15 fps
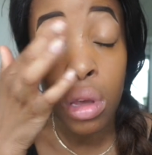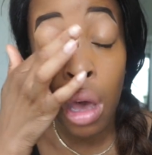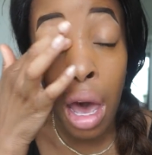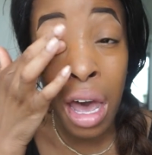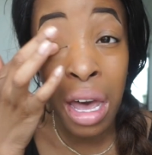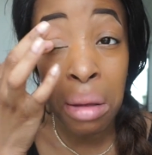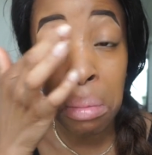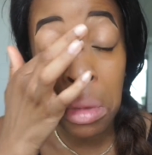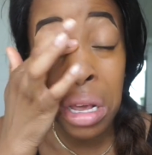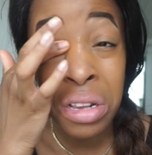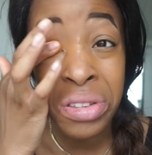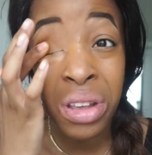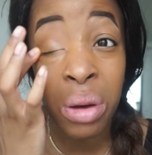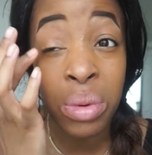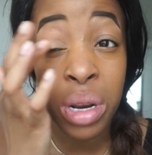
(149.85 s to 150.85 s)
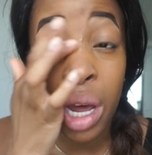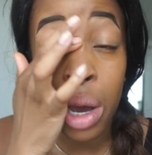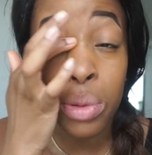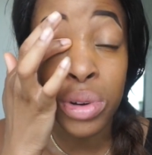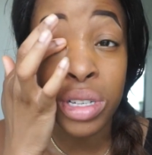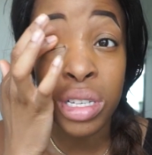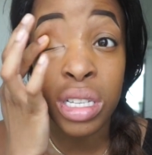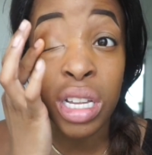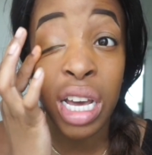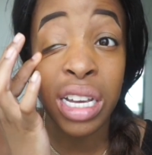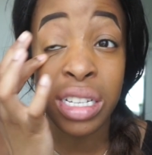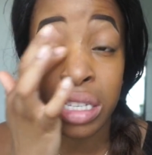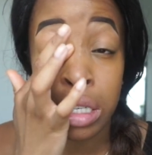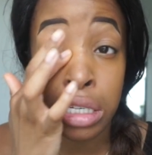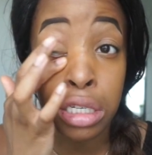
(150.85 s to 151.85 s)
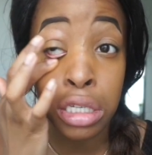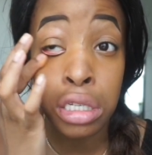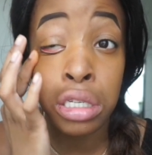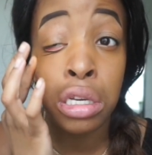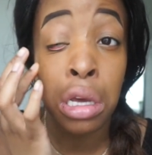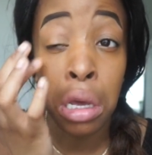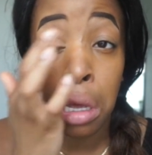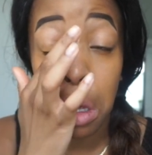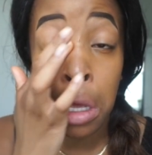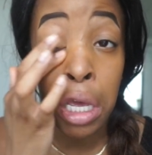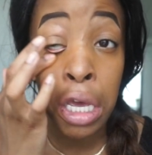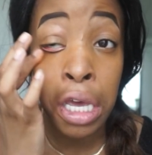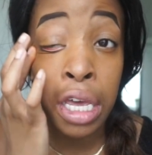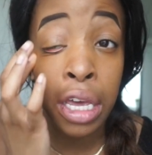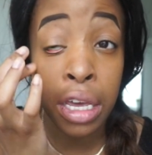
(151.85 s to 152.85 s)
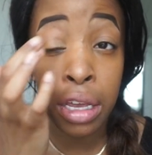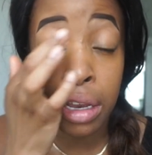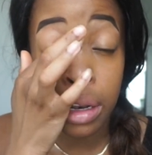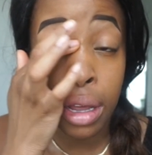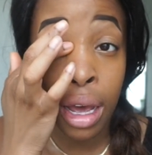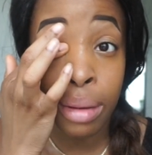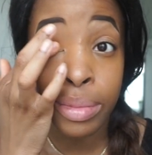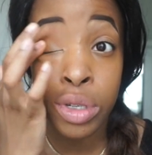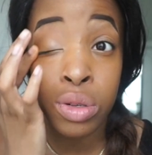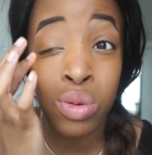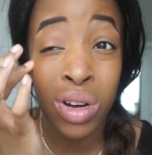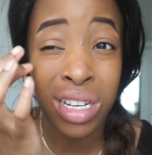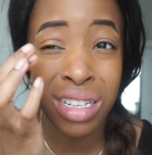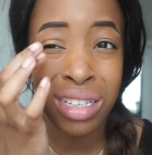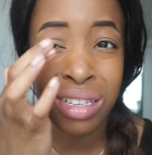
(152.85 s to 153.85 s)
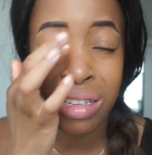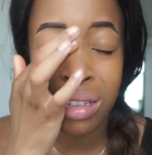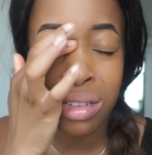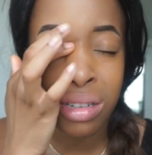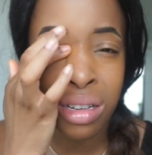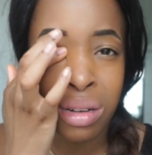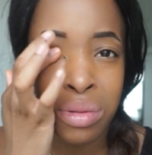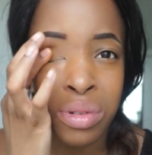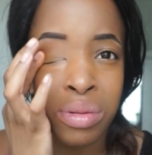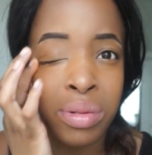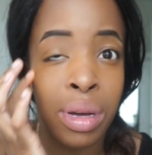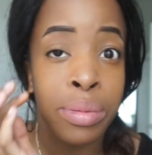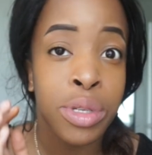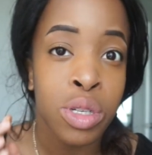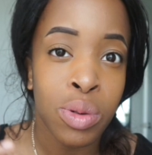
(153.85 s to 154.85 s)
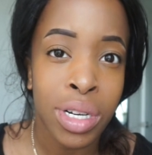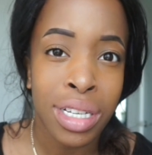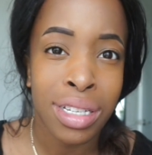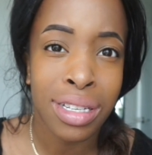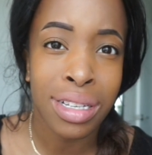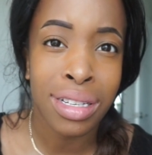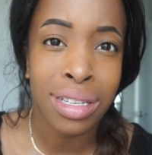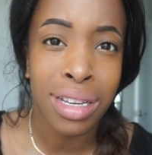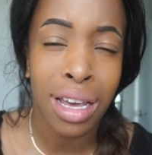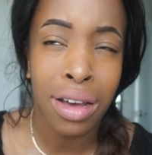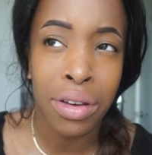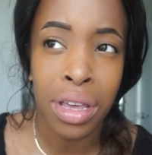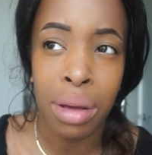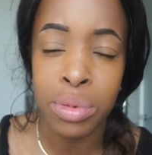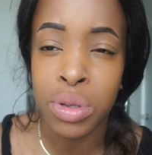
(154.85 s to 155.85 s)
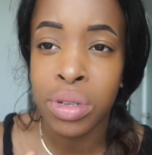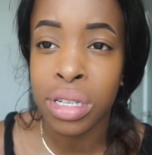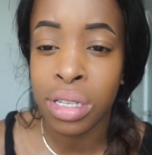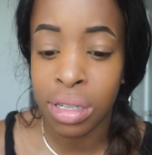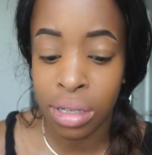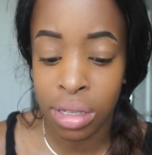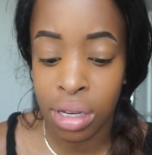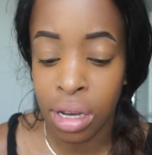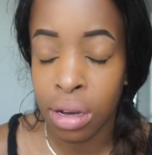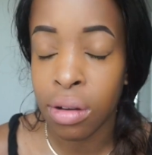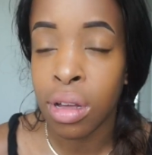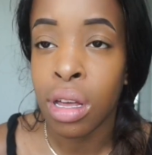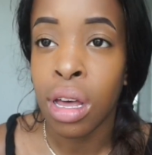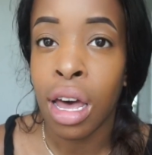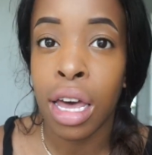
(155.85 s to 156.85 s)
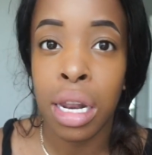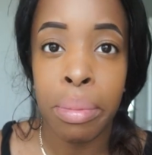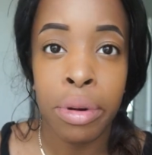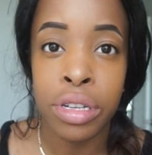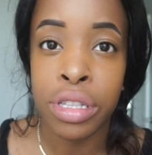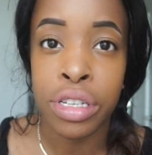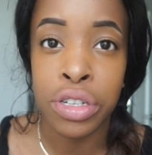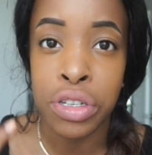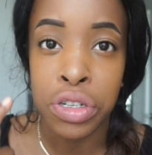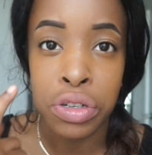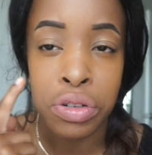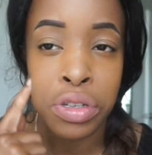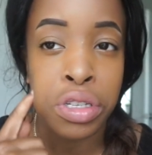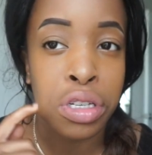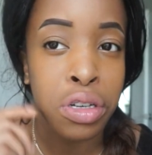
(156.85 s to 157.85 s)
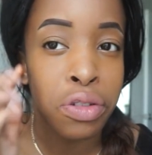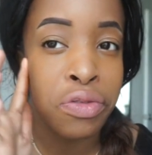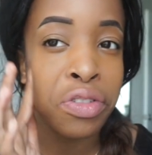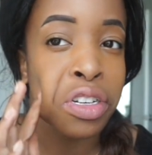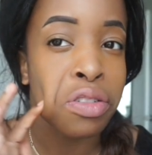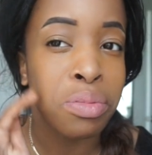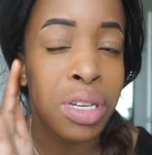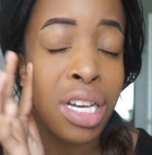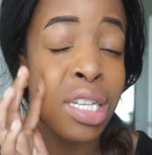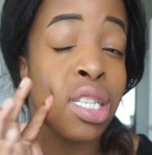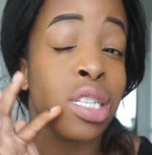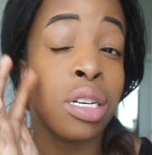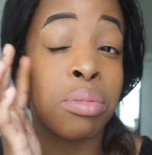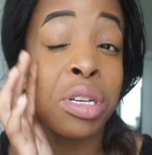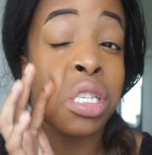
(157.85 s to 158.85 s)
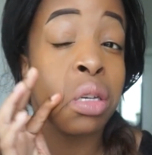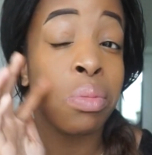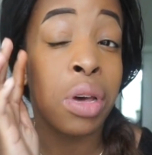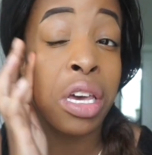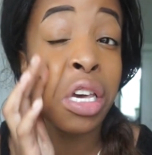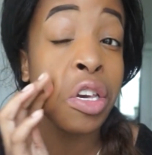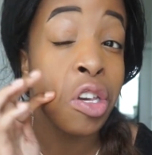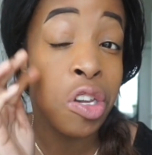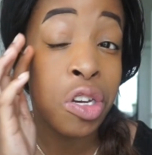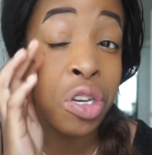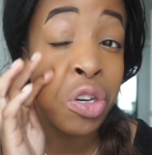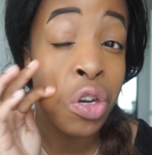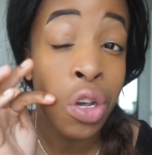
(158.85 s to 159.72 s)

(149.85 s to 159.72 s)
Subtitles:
I had my son when I was 19, and I'm 26 now. Yeah, I'm 26 now. I had a birthday in June, so forgive me, I still mess up my age.